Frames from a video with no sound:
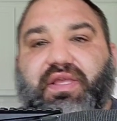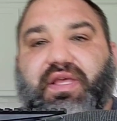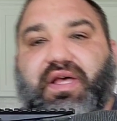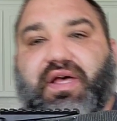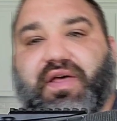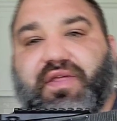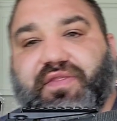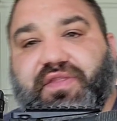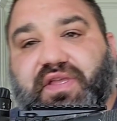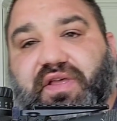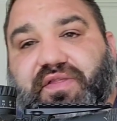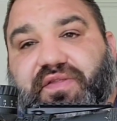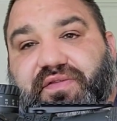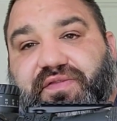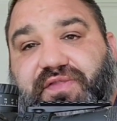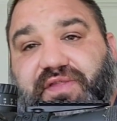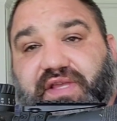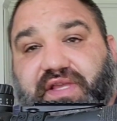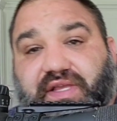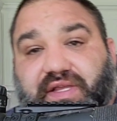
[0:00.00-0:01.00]
The other
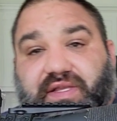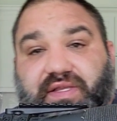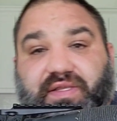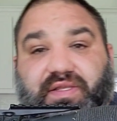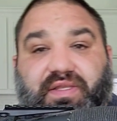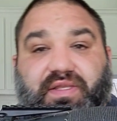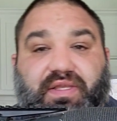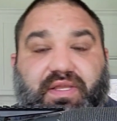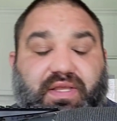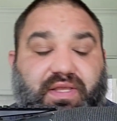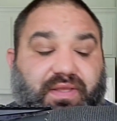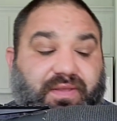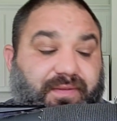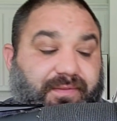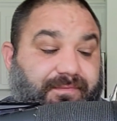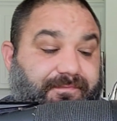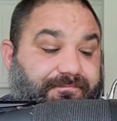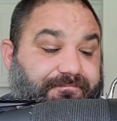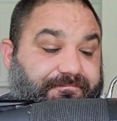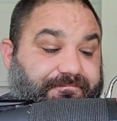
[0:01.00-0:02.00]
thing,
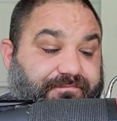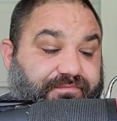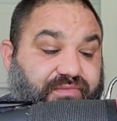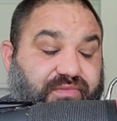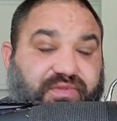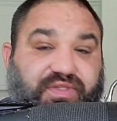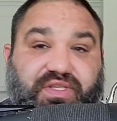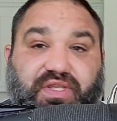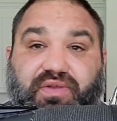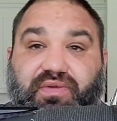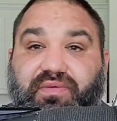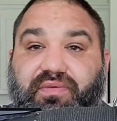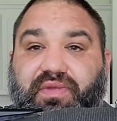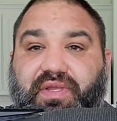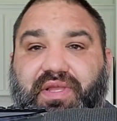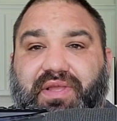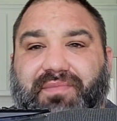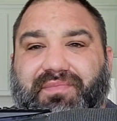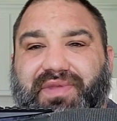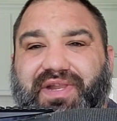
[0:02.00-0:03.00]

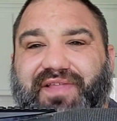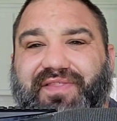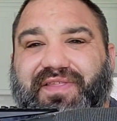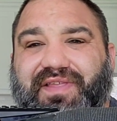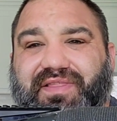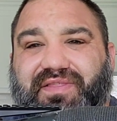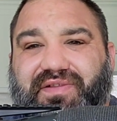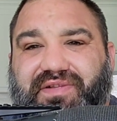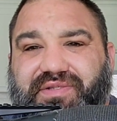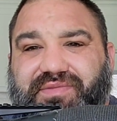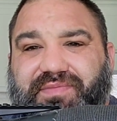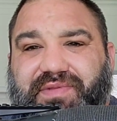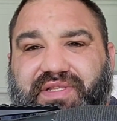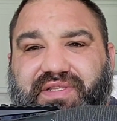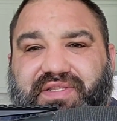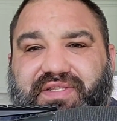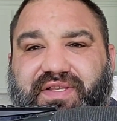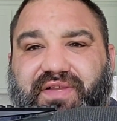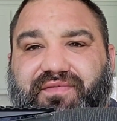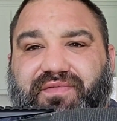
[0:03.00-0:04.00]
but I think there's
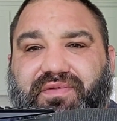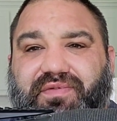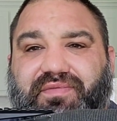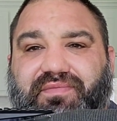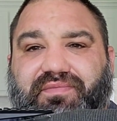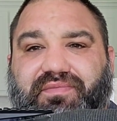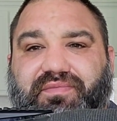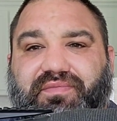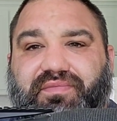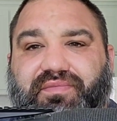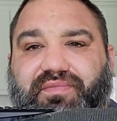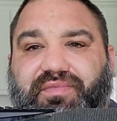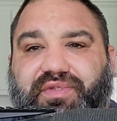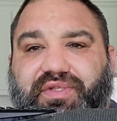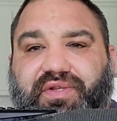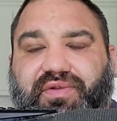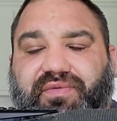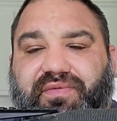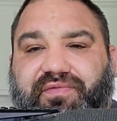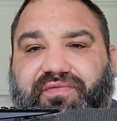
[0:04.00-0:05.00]
been several,
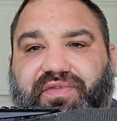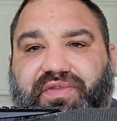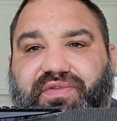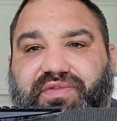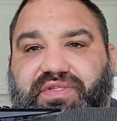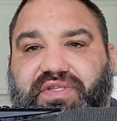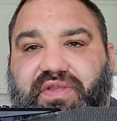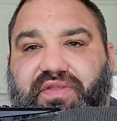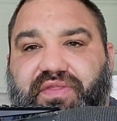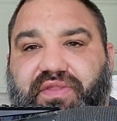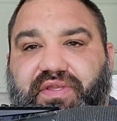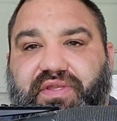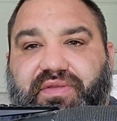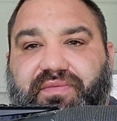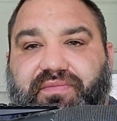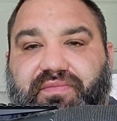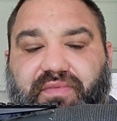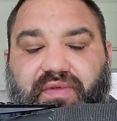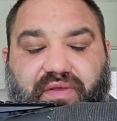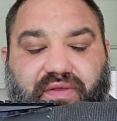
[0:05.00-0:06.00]
reviews on the
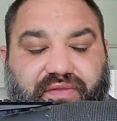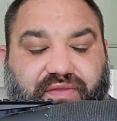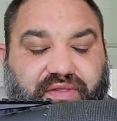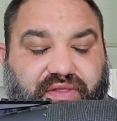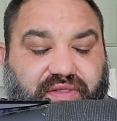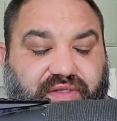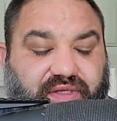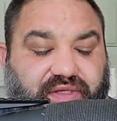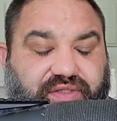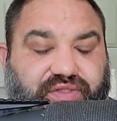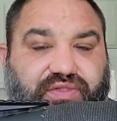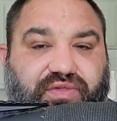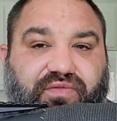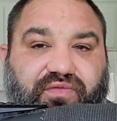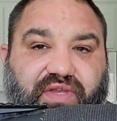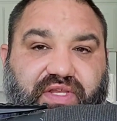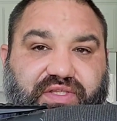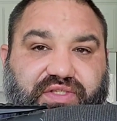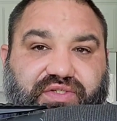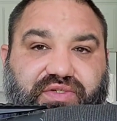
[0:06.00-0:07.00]
two
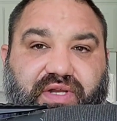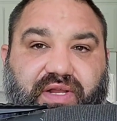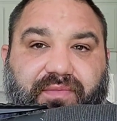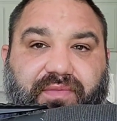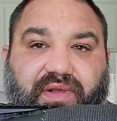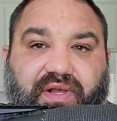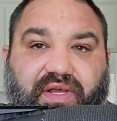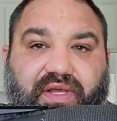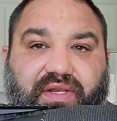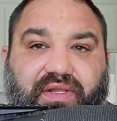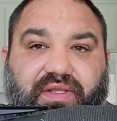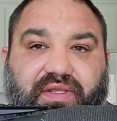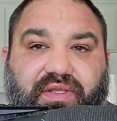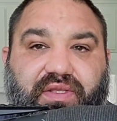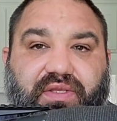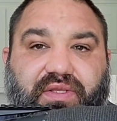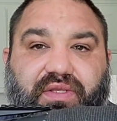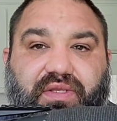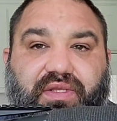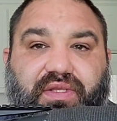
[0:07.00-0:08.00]
vets tripod.
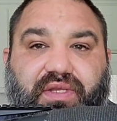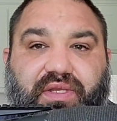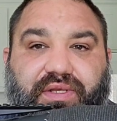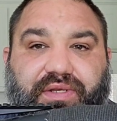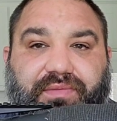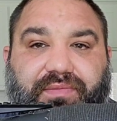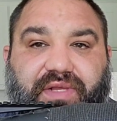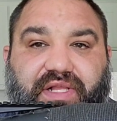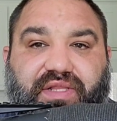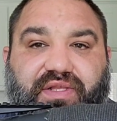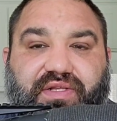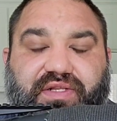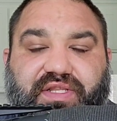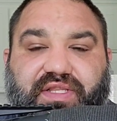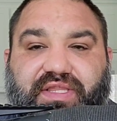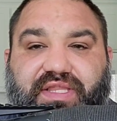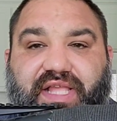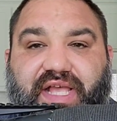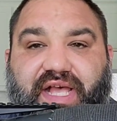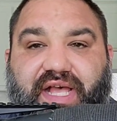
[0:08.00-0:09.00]
I looked
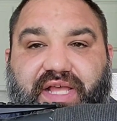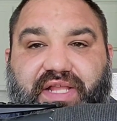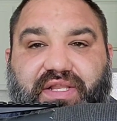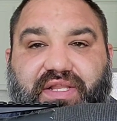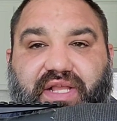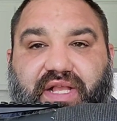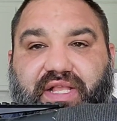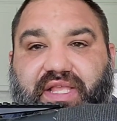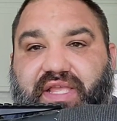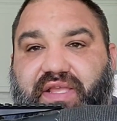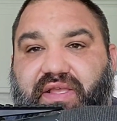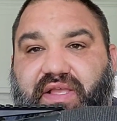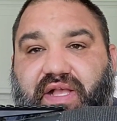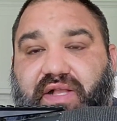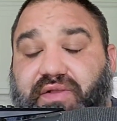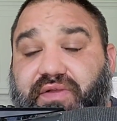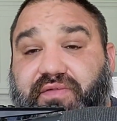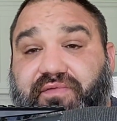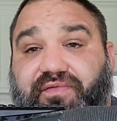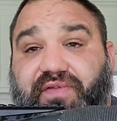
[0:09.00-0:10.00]
at that. I
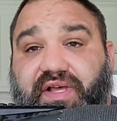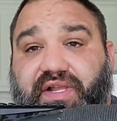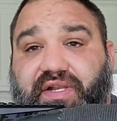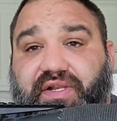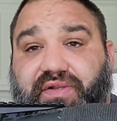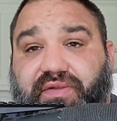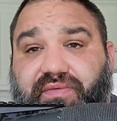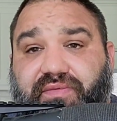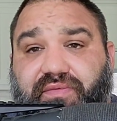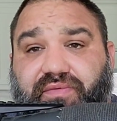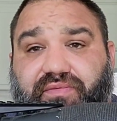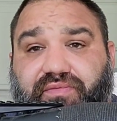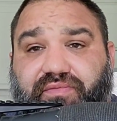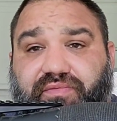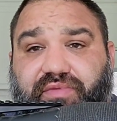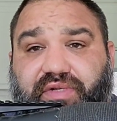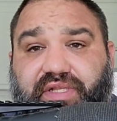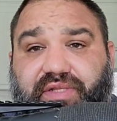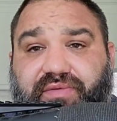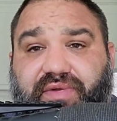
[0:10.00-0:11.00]
couldn't find a
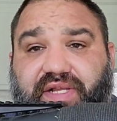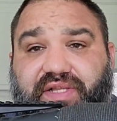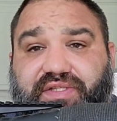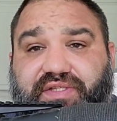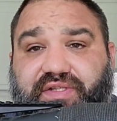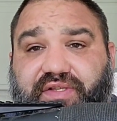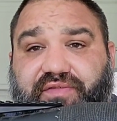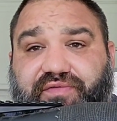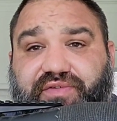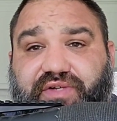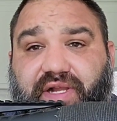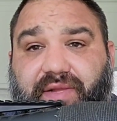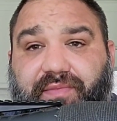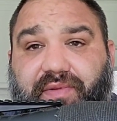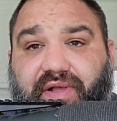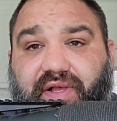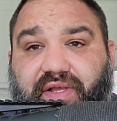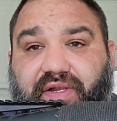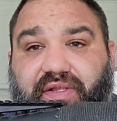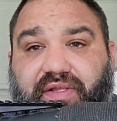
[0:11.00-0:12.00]
really right stuff
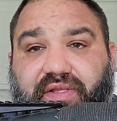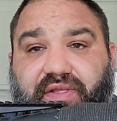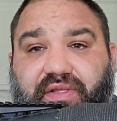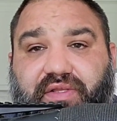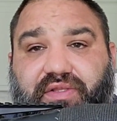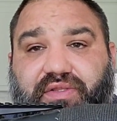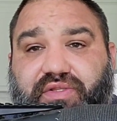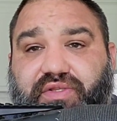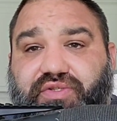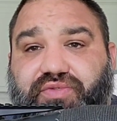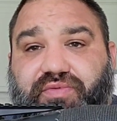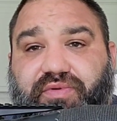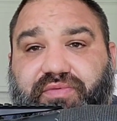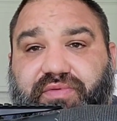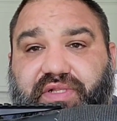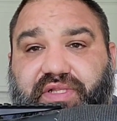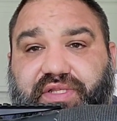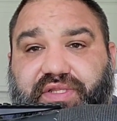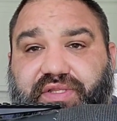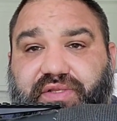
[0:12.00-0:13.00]
tripod. Those were
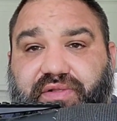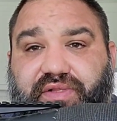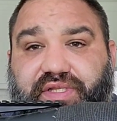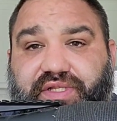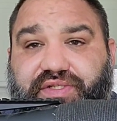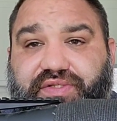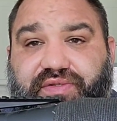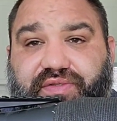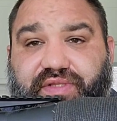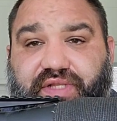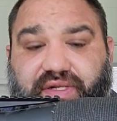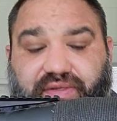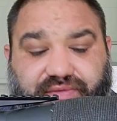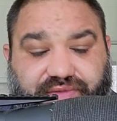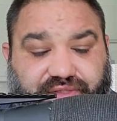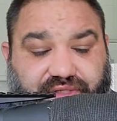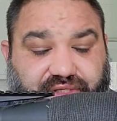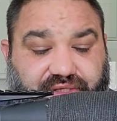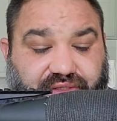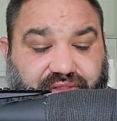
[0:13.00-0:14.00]
really the only two that I
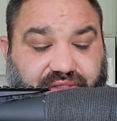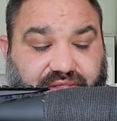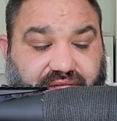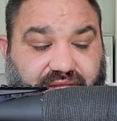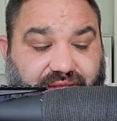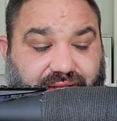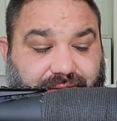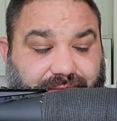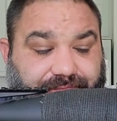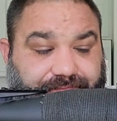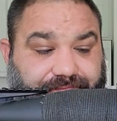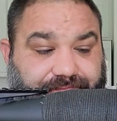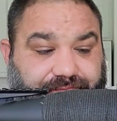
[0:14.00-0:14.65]
was going to look at.